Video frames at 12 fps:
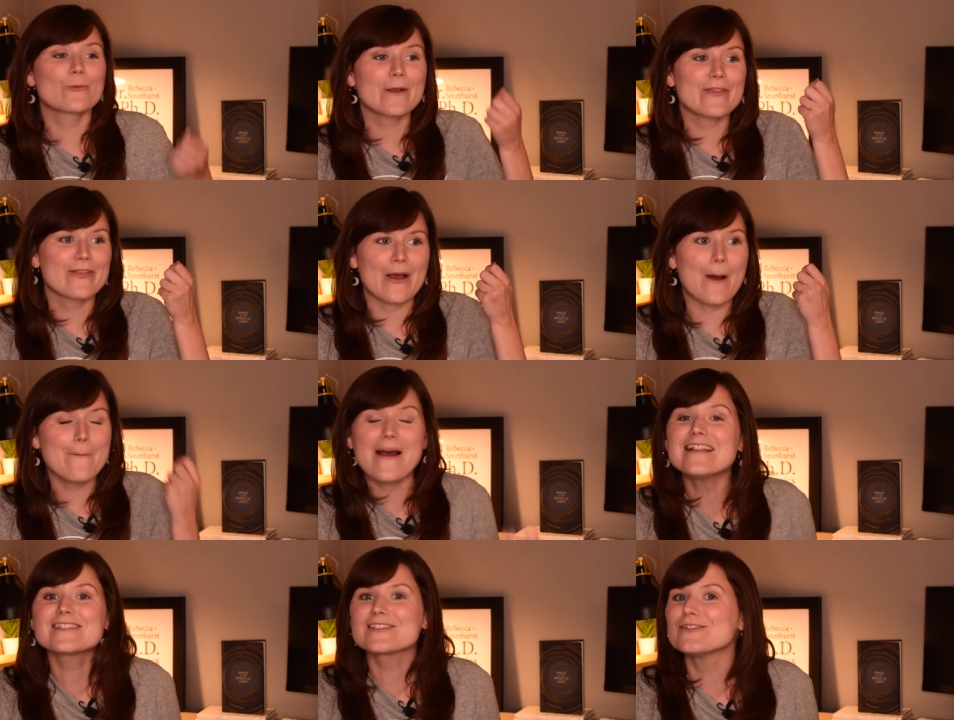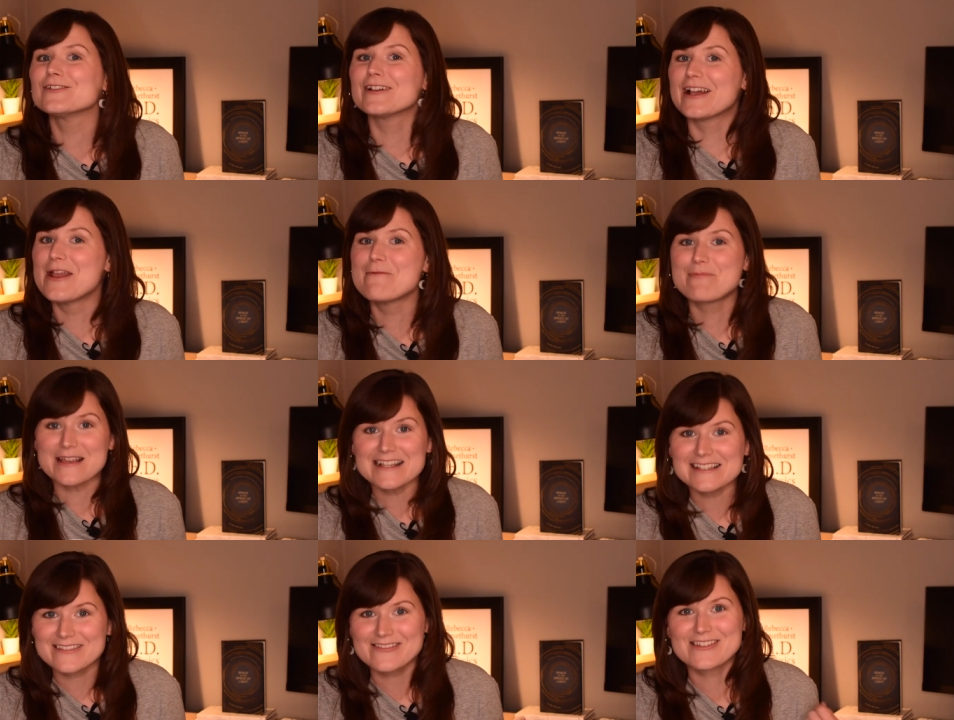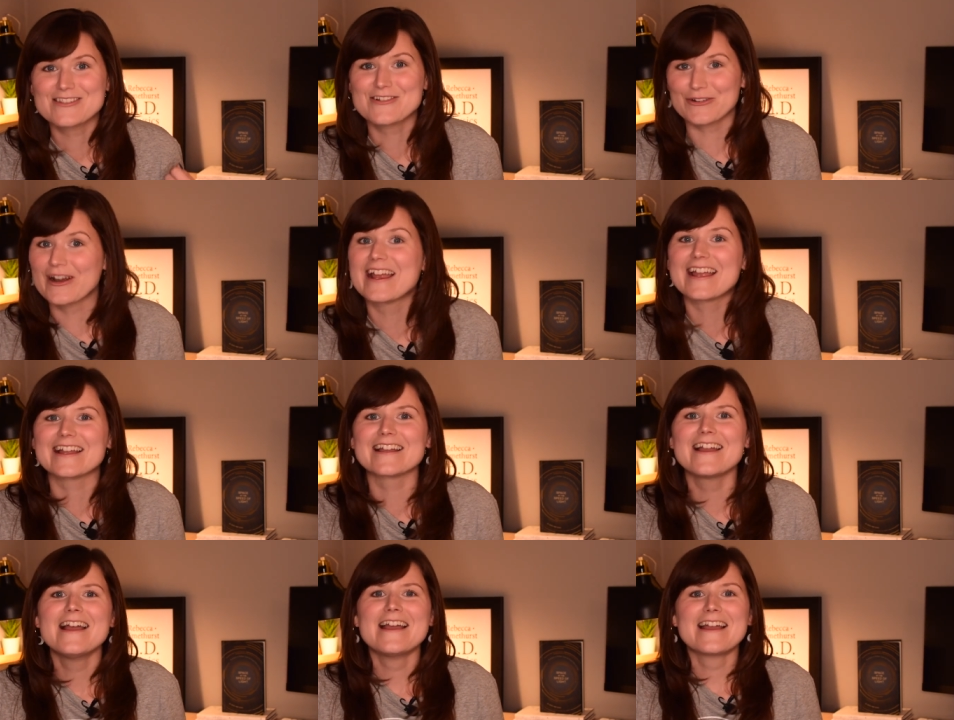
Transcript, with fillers: with a pencil and a piece of string